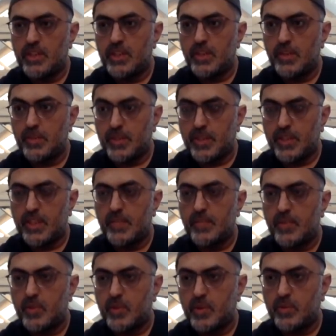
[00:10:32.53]
Ibn
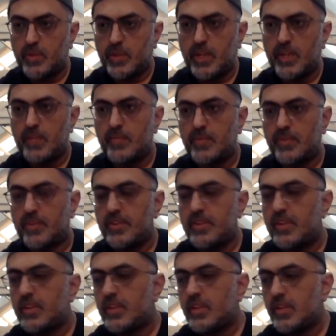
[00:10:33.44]
Amr or Abu Amr.
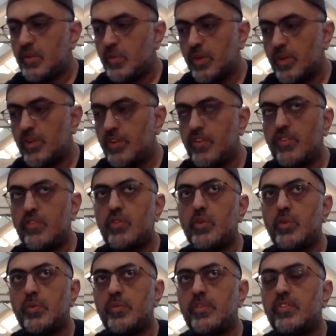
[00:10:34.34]
One of the
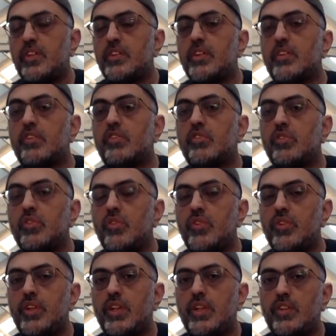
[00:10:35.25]
two of them say that the
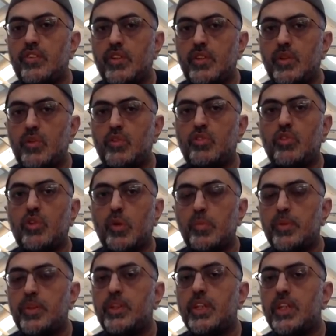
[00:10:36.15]
sunnah is that you
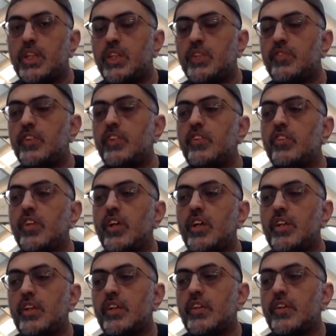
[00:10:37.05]
stop at the end of each
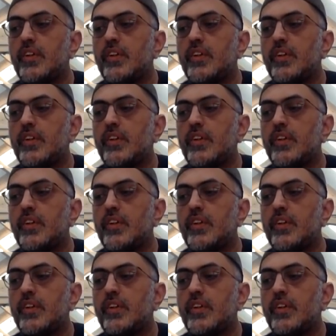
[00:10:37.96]
ayah.